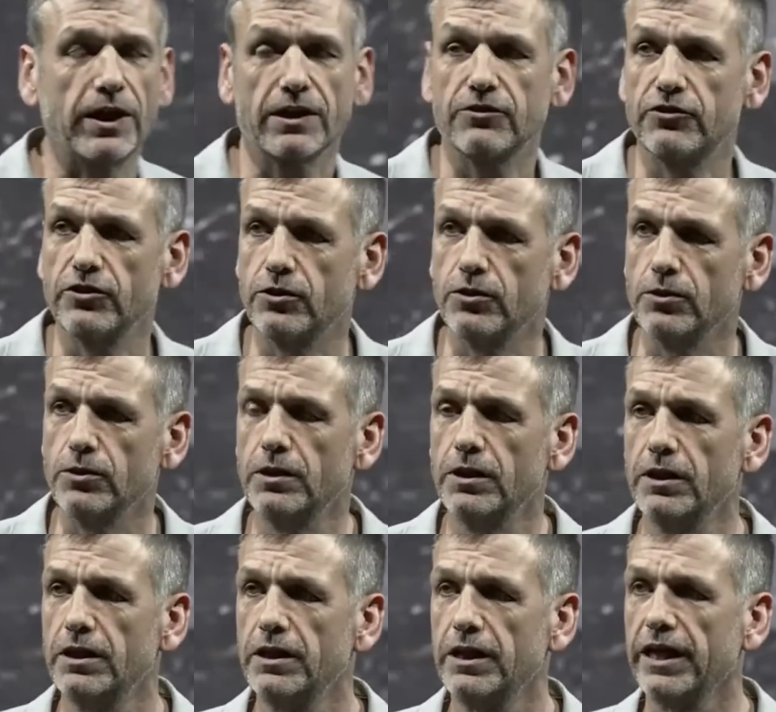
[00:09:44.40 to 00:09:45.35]
practical
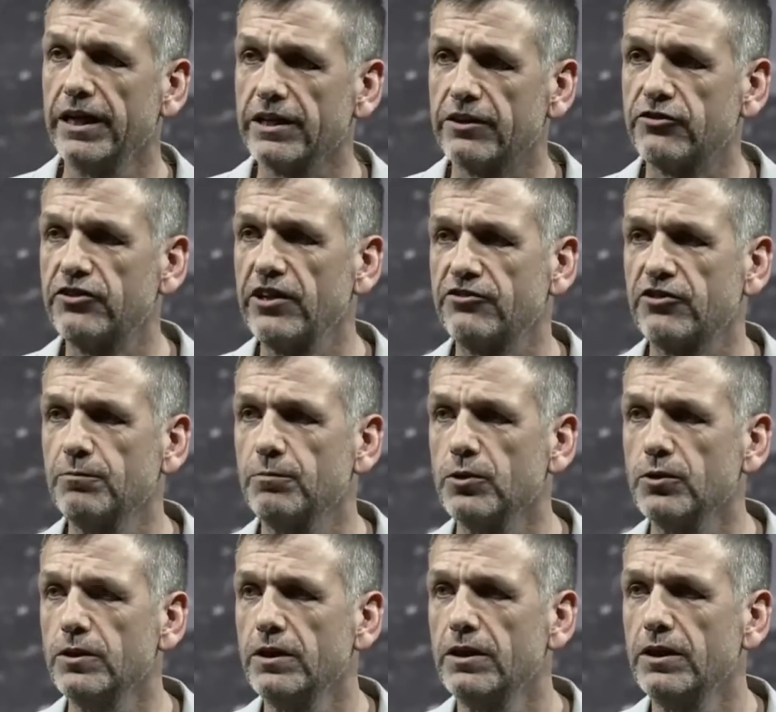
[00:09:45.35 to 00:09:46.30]
and
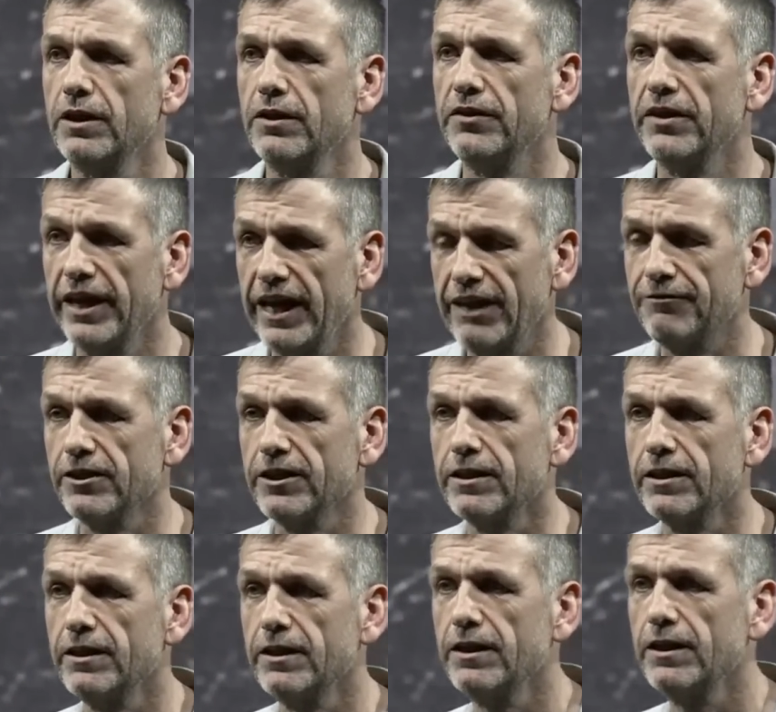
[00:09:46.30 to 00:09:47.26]
accessible than
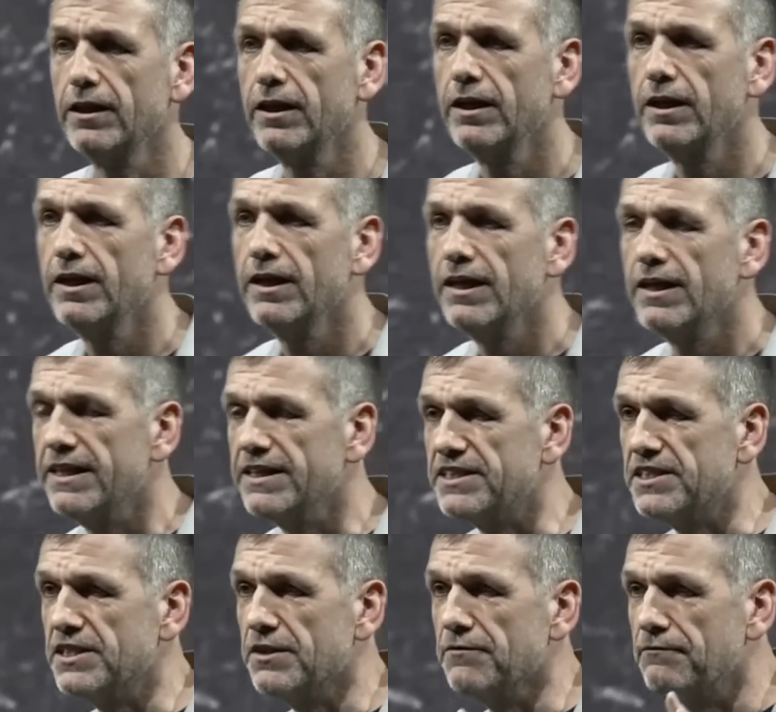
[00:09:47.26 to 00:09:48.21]
ever.
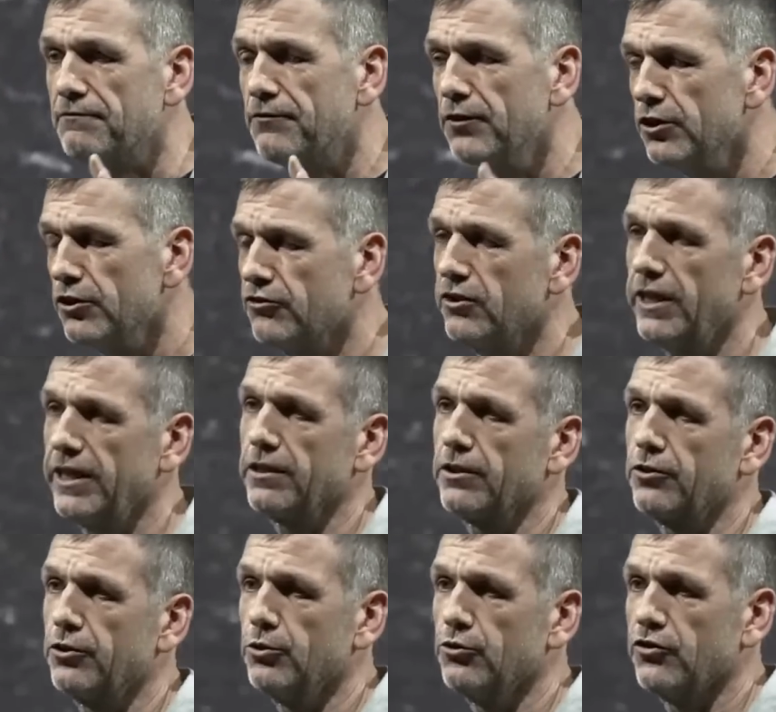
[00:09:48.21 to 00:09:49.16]
This is the first
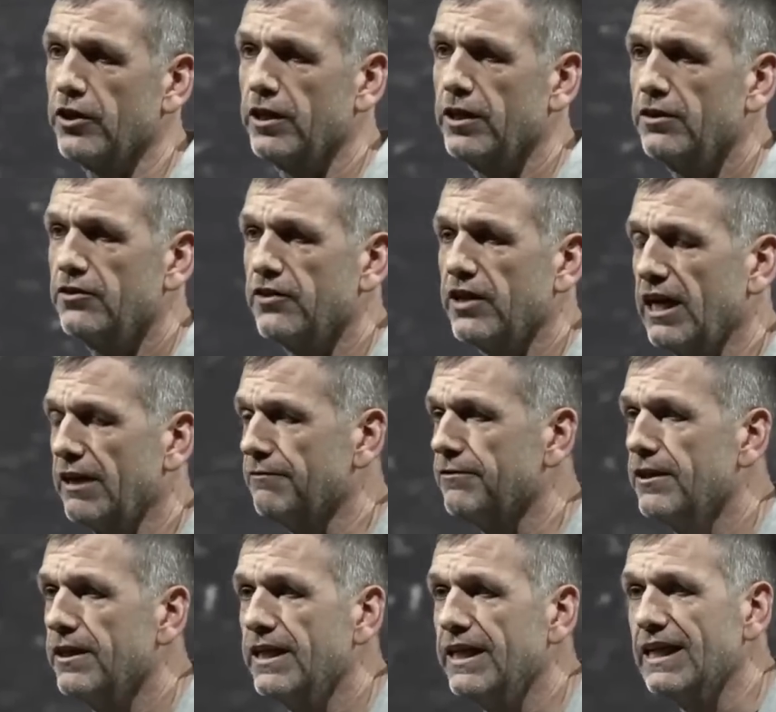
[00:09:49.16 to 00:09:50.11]
Land Cruiser to
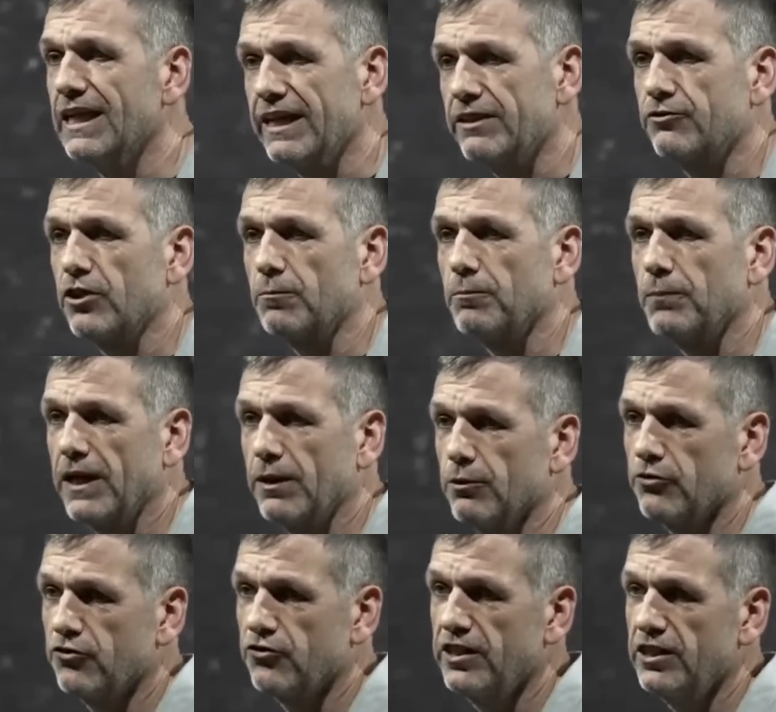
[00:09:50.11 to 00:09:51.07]
have electric
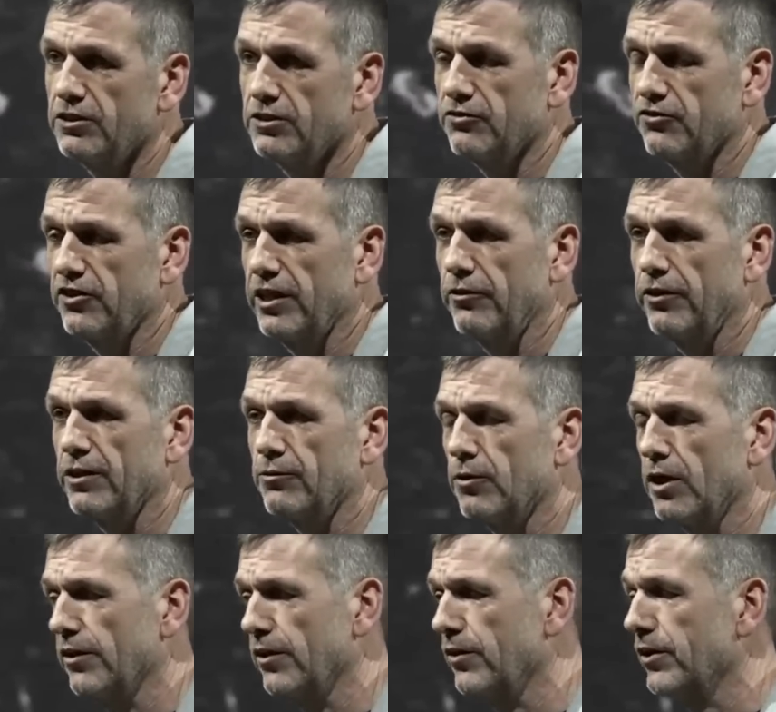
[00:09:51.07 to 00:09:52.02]
power
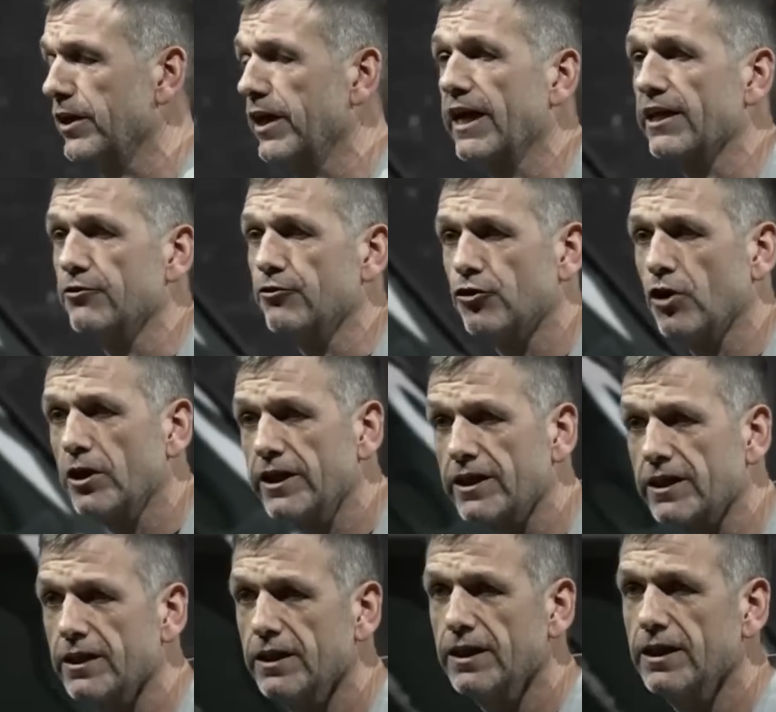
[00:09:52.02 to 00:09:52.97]
steering rather than
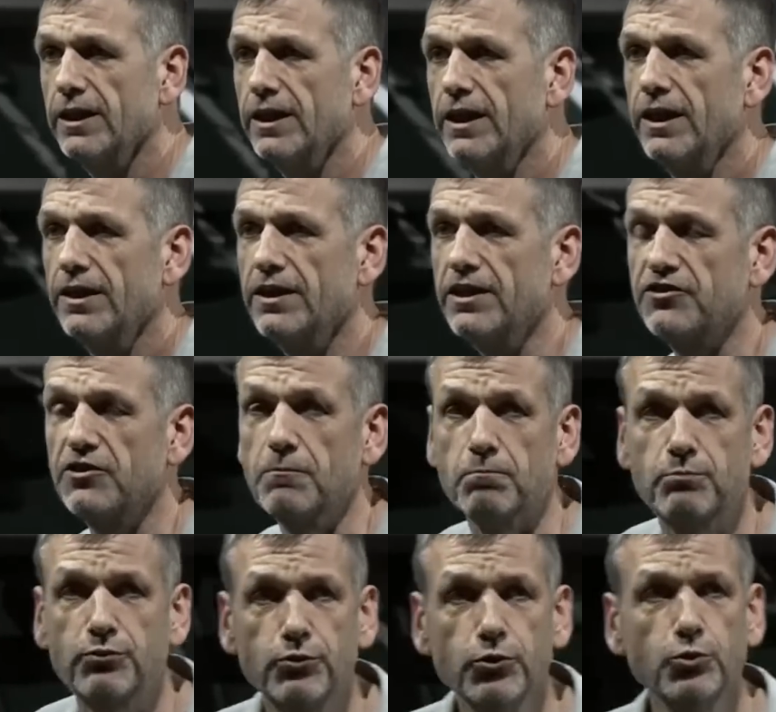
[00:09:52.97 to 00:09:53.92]
hydraulic. This
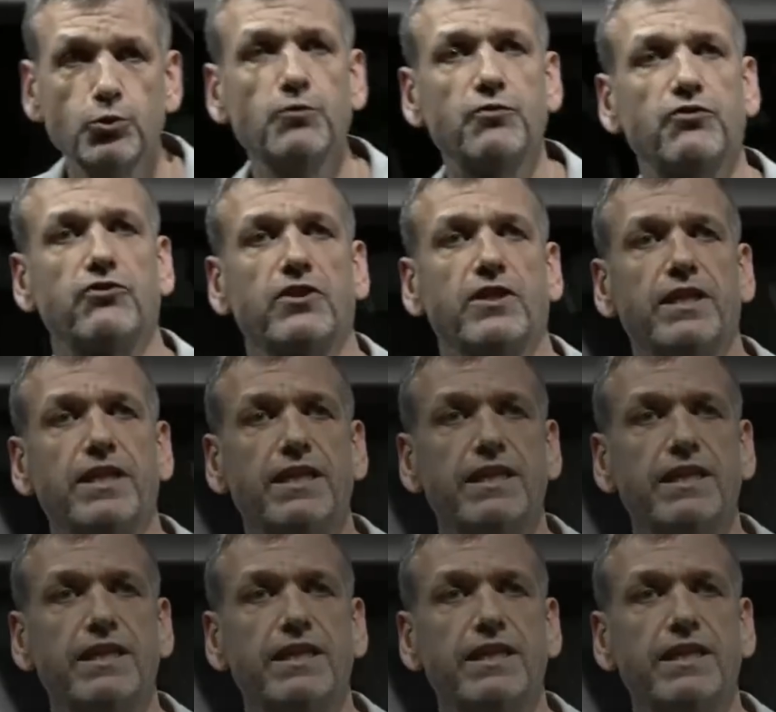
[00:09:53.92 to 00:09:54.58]
improves